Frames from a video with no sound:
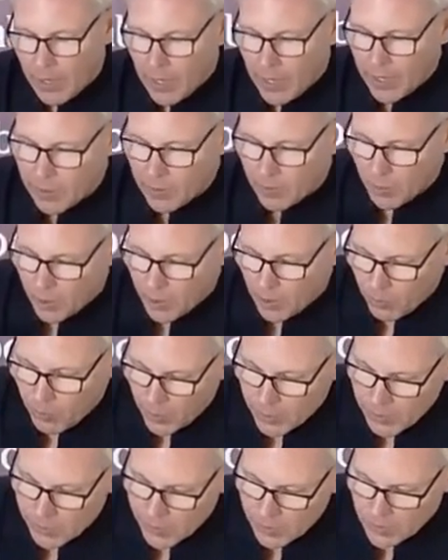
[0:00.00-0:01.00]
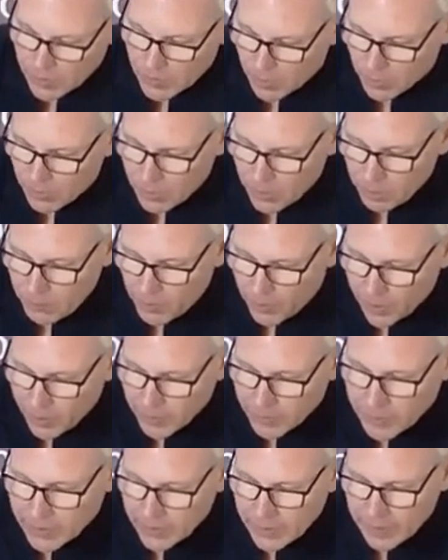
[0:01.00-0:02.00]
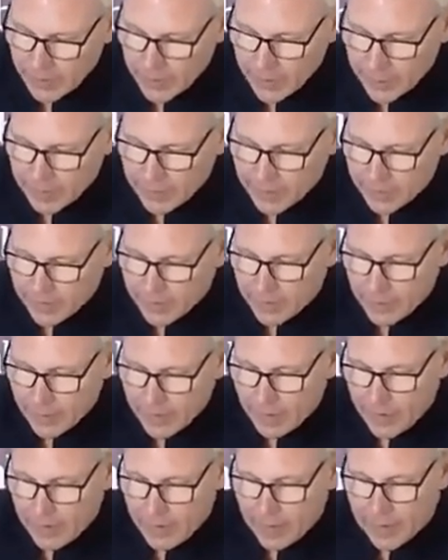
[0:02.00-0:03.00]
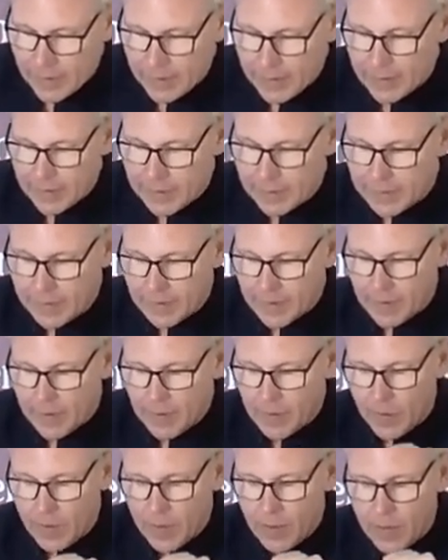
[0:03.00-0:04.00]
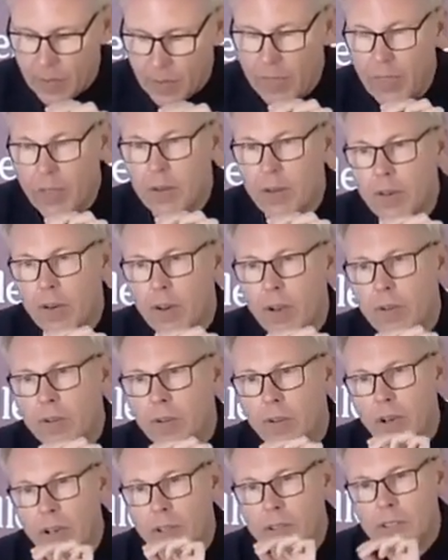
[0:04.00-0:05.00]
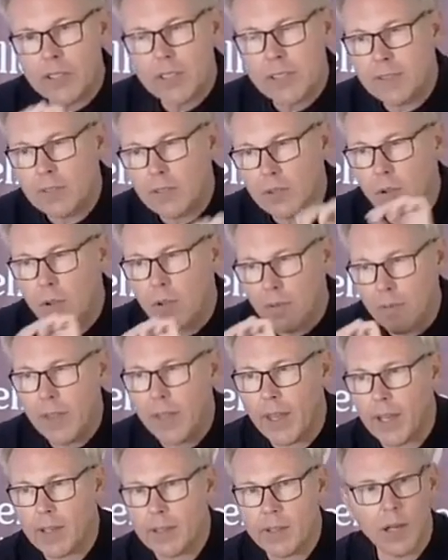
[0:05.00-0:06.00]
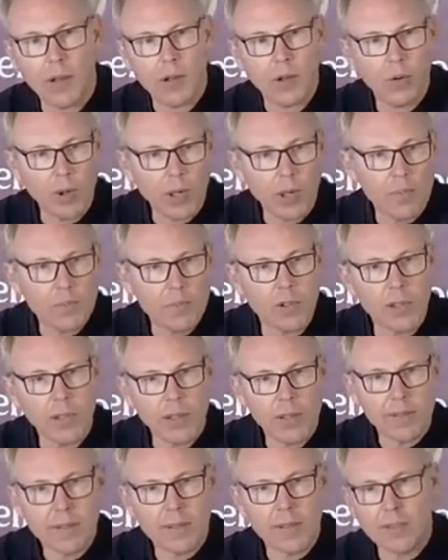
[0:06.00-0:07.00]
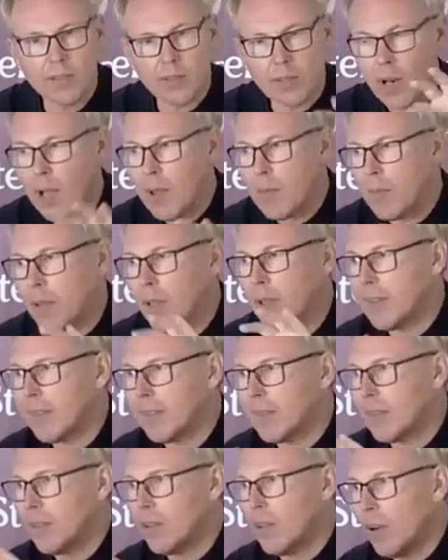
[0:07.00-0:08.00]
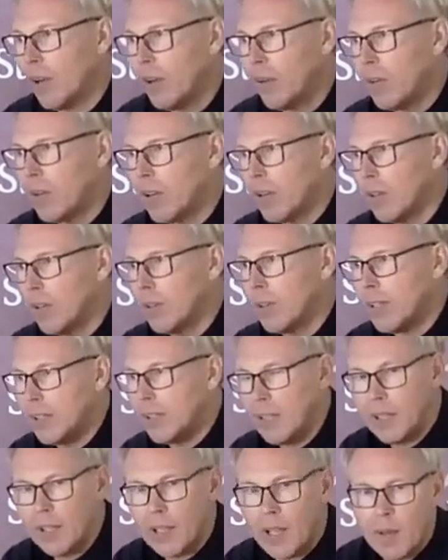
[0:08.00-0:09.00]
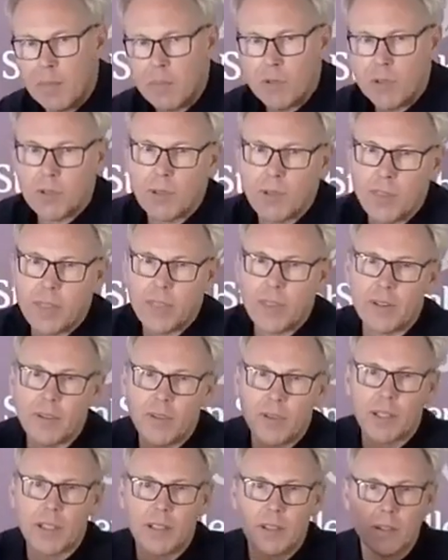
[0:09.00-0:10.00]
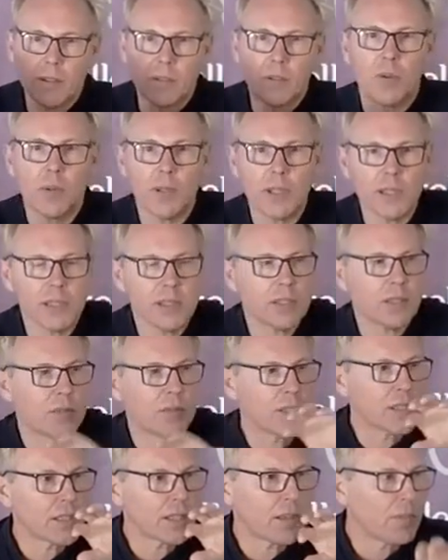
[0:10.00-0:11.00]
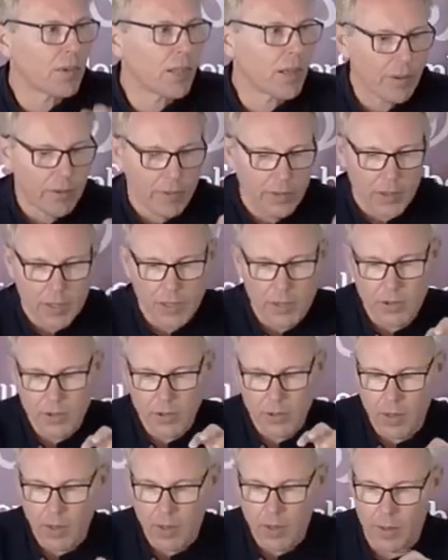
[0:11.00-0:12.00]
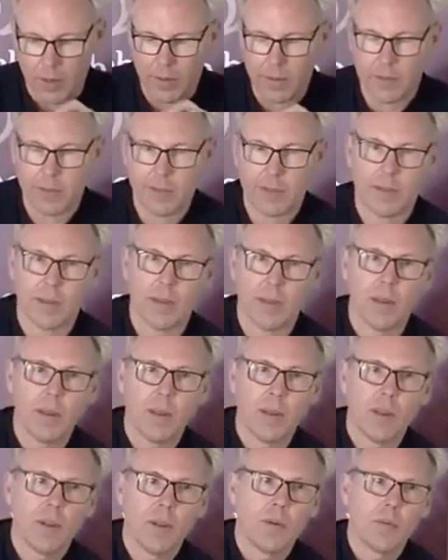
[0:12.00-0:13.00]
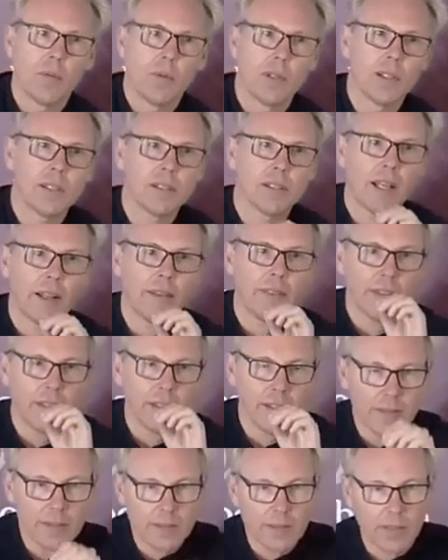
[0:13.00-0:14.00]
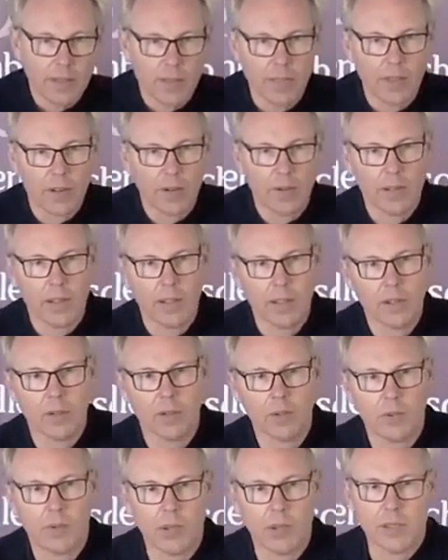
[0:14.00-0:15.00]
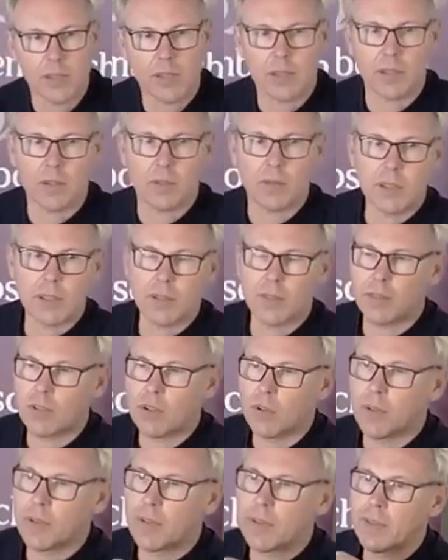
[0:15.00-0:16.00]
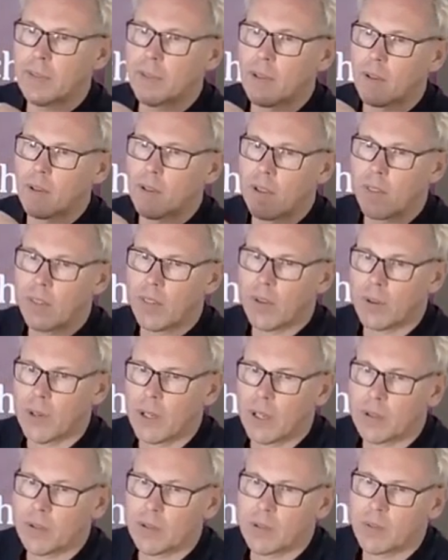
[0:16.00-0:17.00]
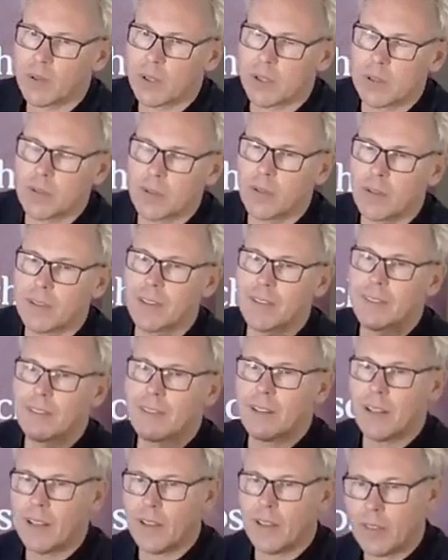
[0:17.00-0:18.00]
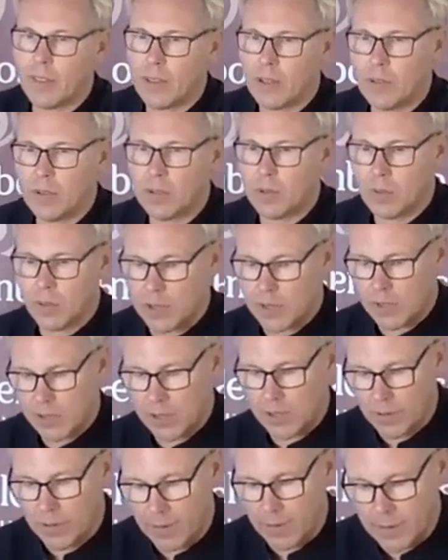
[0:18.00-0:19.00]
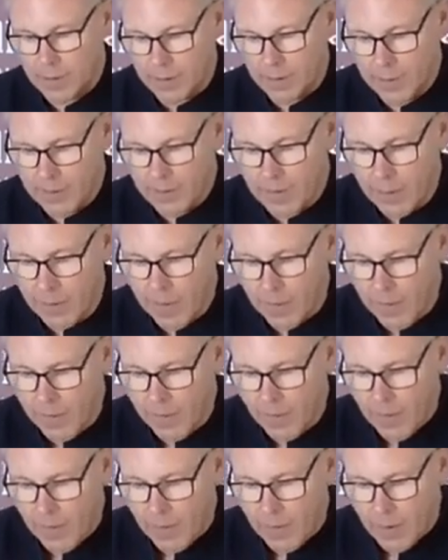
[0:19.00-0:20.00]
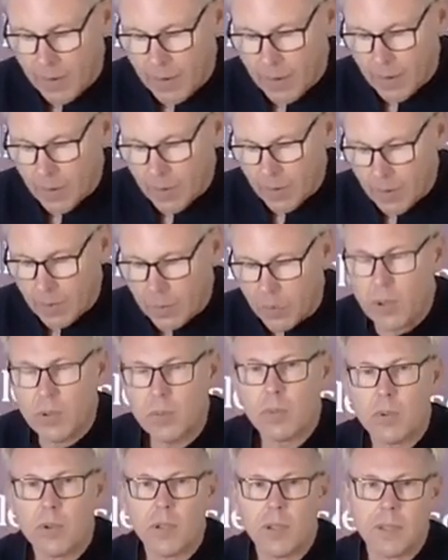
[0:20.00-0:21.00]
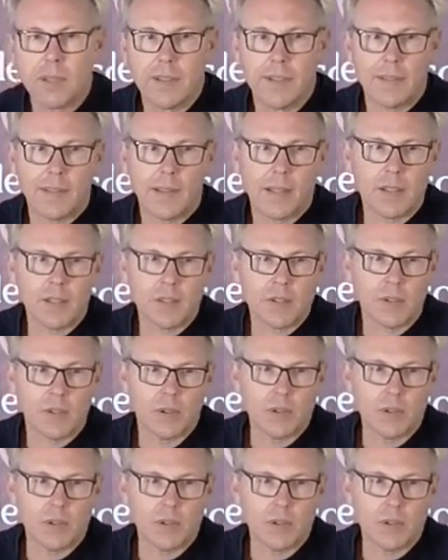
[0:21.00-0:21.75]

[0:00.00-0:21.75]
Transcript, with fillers: And what I want to talk about is, is The, not, not just all of that. Uh, all I'm doing is describing a scenario leading up to a theoretical question, which I'm now ready to ask. Which, and this is the theoretical question, which of course is only a theoretical question because it's an ethical question, is what work does that do?